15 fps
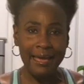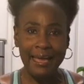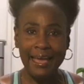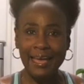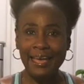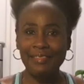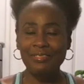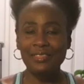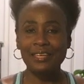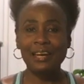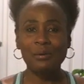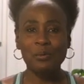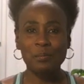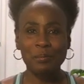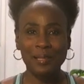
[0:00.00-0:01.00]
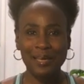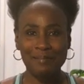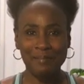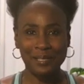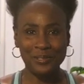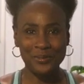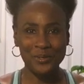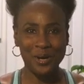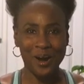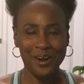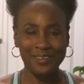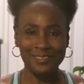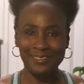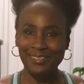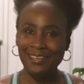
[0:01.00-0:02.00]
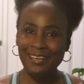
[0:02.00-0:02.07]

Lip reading: and then I will plant my new garden.